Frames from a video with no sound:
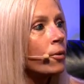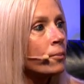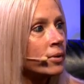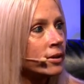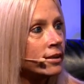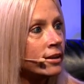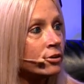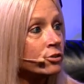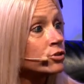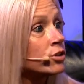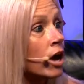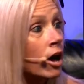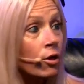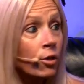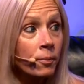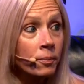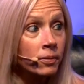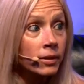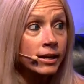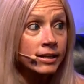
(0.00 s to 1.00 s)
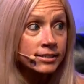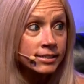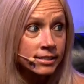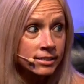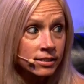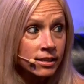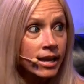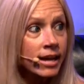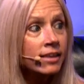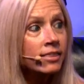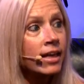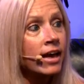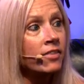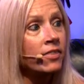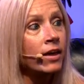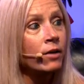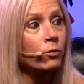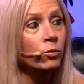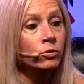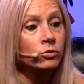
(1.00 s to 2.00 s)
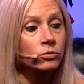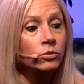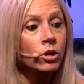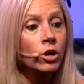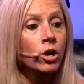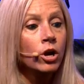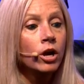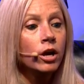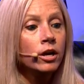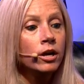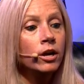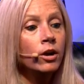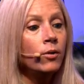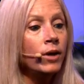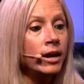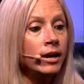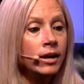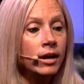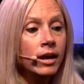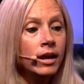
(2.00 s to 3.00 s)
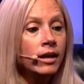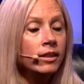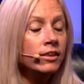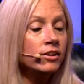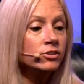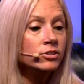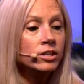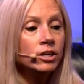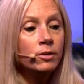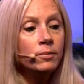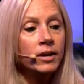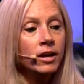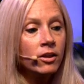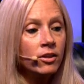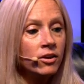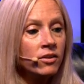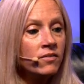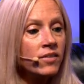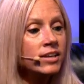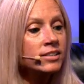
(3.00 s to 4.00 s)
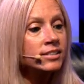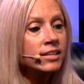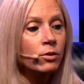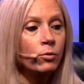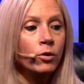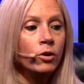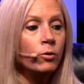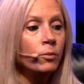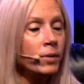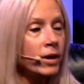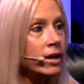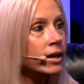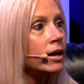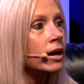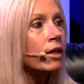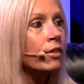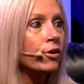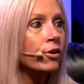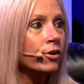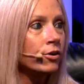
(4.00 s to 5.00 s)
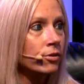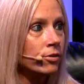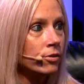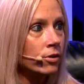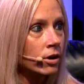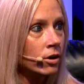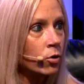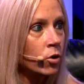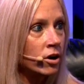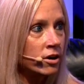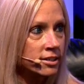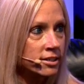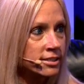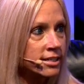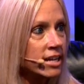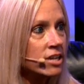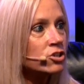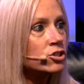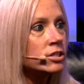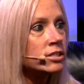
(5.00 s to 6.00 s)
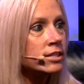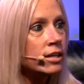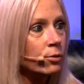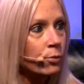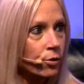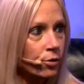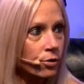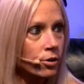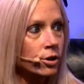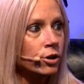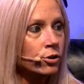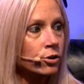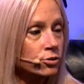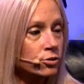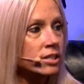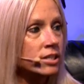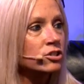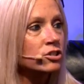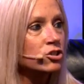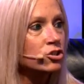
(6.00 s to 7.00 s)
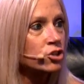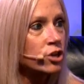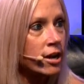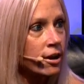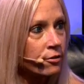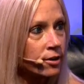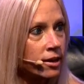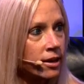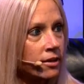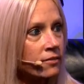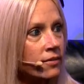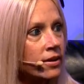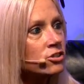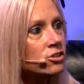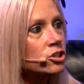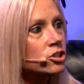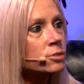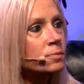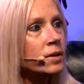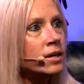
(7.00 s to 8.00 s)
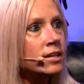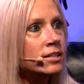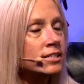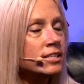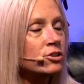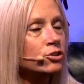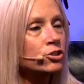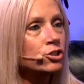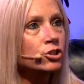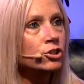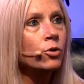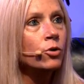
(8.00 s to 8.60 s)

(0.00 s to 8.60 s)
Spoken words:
But there's other places like that that will, and there's going to be other events that we'll pick other organizations that we're going to use as a charity event, just because there's so